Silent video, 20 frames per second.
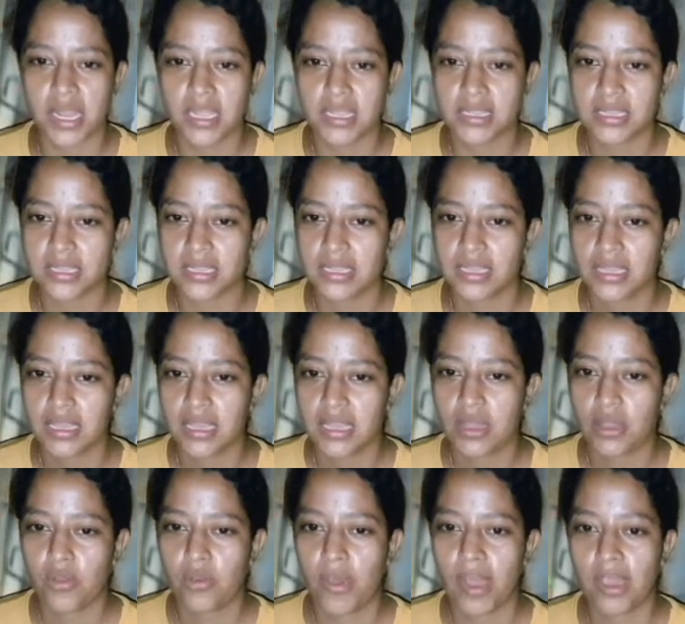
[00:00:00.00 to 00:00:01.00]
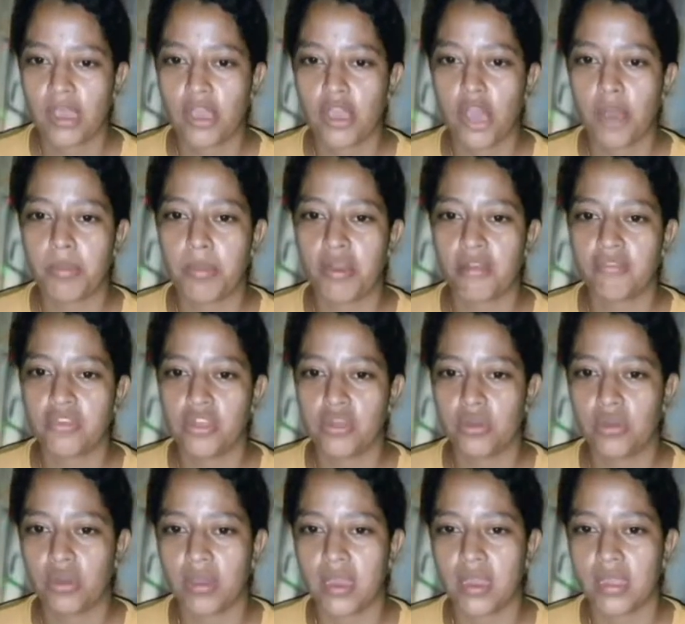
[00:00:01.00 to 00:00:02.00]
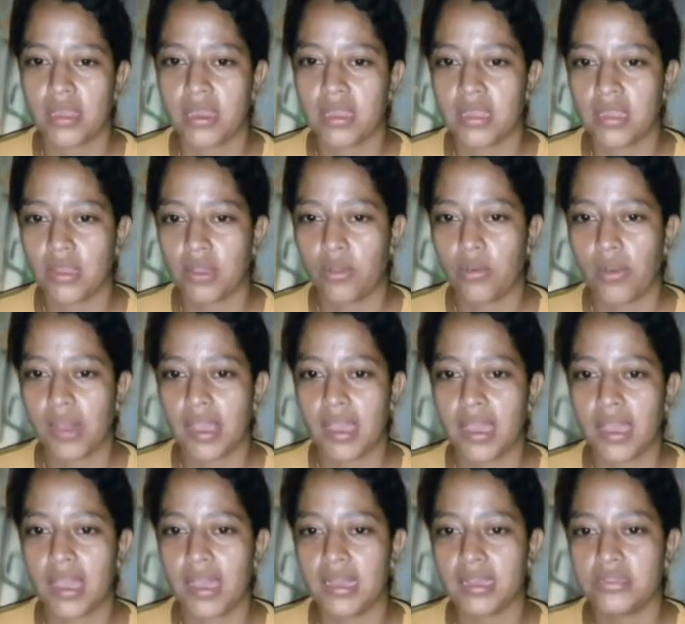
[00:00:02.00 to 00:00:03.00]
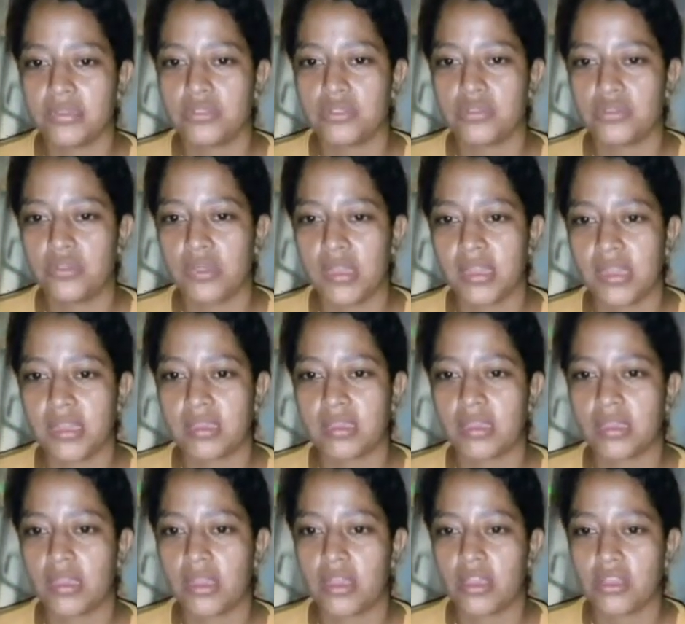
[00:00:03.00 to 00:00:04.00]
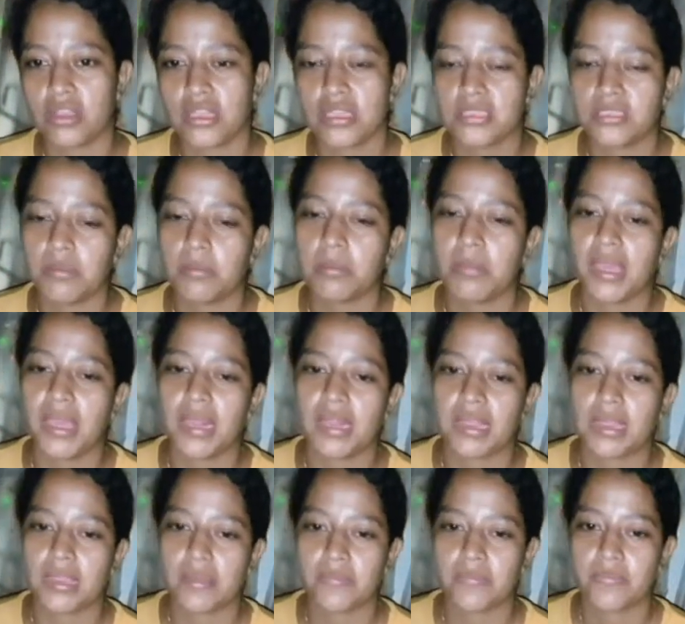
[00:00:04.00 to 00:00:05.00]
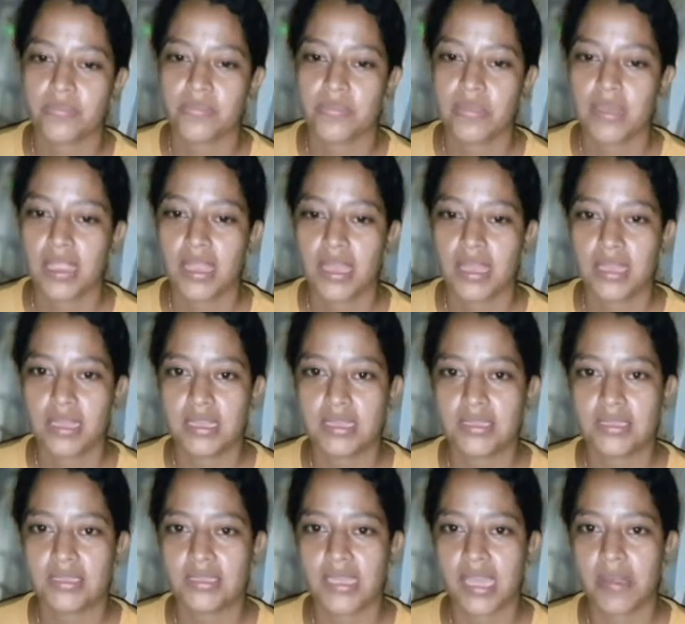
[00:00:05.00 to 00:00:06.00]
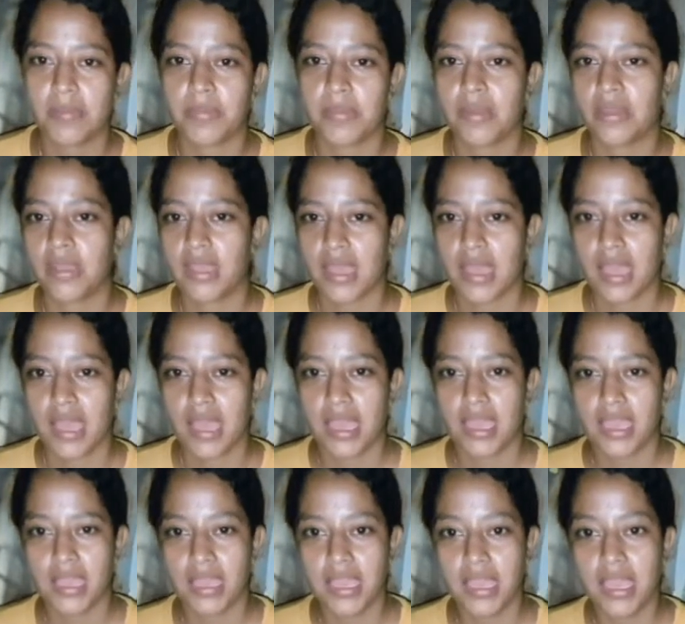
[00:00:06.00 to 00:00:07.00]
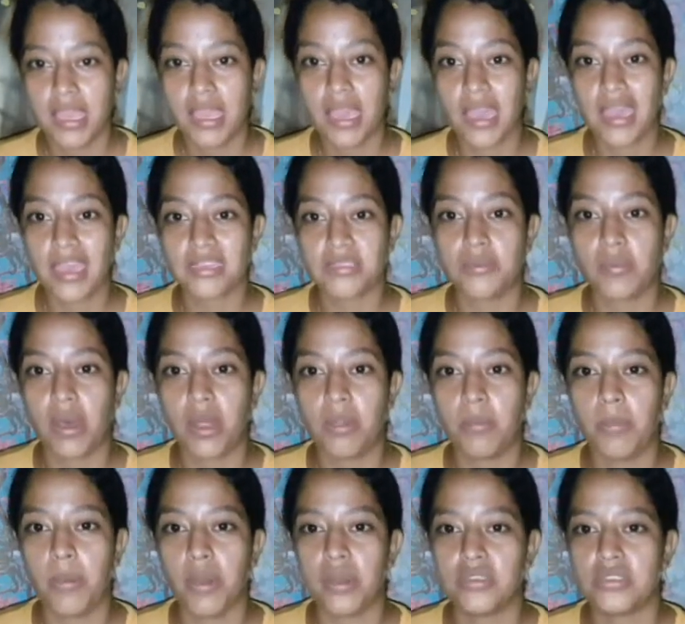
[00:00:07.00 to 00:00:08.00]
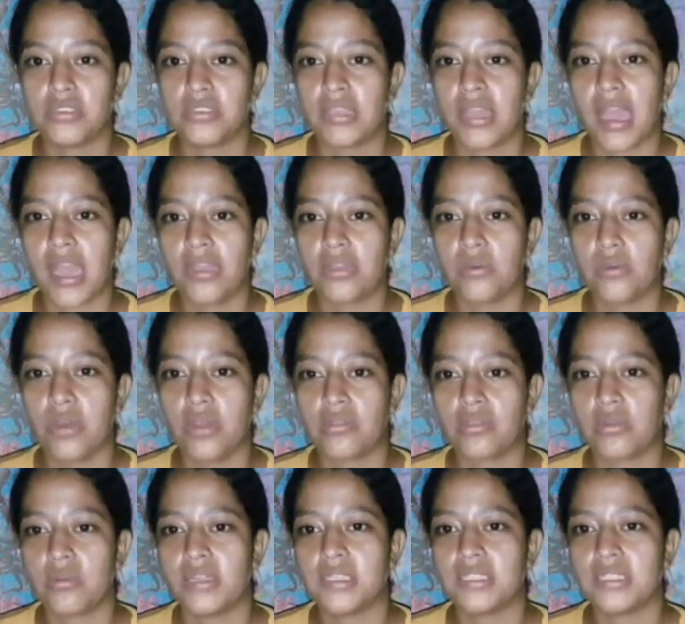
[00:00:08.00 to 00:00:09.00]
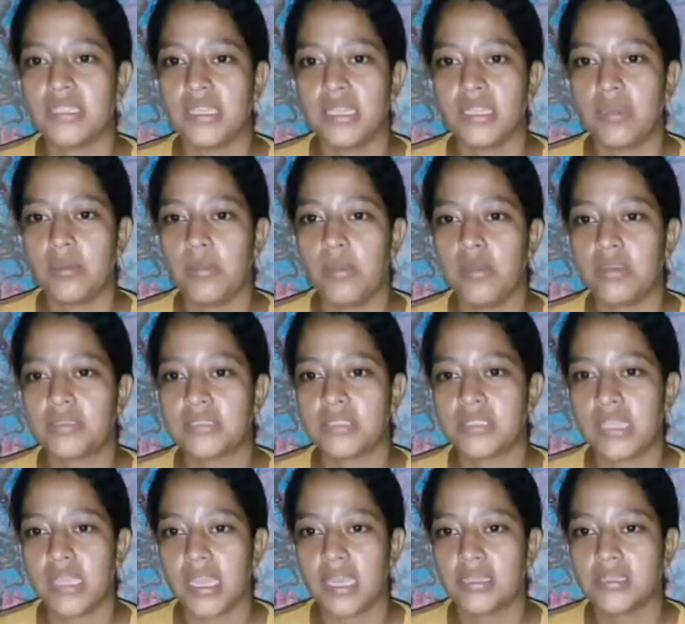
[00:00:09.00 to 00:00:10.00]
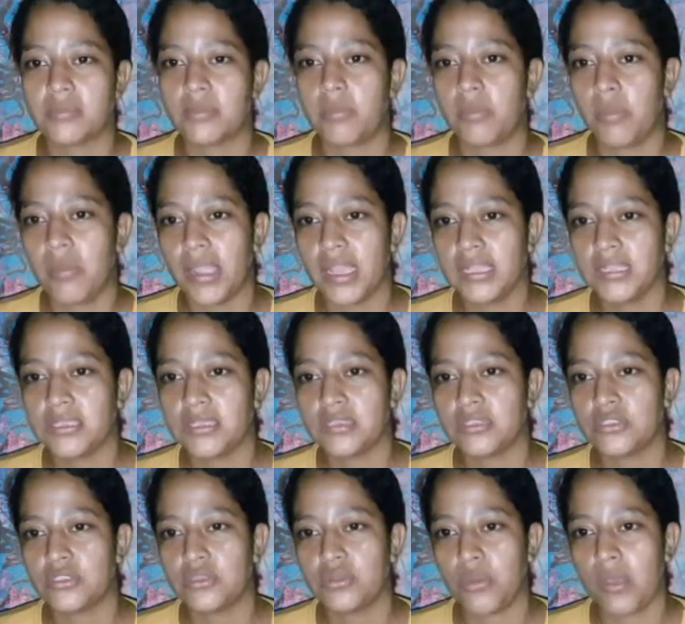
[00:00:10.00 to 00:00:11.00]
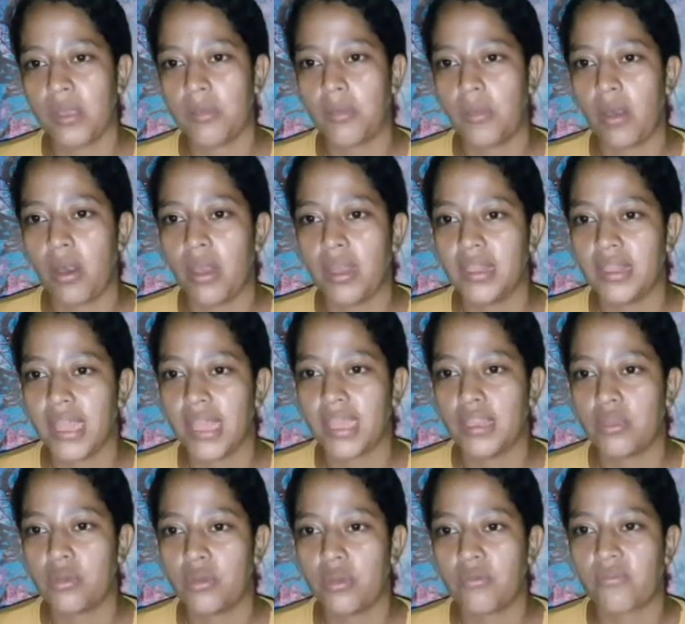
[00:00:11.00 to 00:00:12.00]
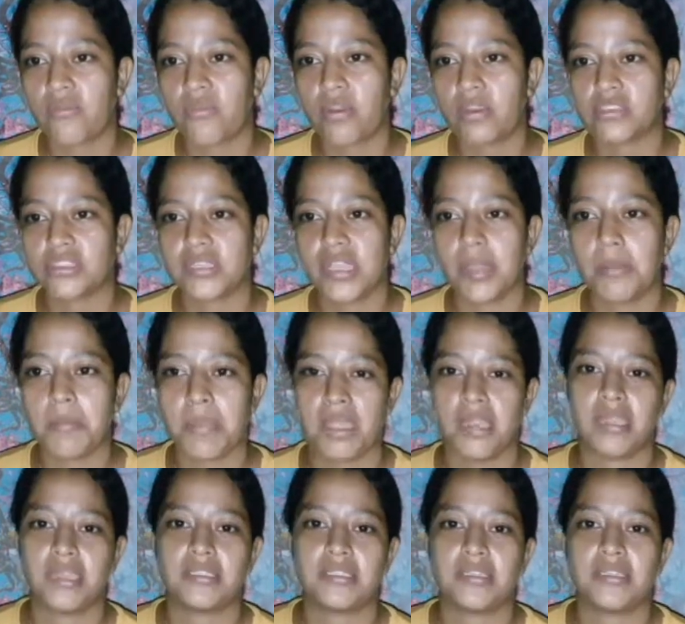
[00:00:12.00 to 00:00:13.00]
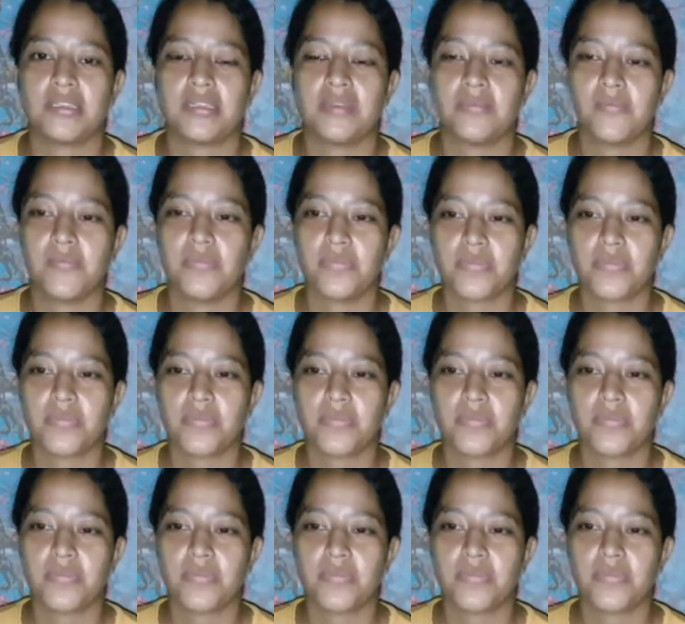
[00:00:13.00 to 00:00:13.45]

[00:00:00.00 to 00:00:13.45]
extract, 1 cup of sugar, 1 can sweetened condensed milk. Step: in a small pot, add water and cinnamon sticks, bring to a boil and cook for 10 minutes.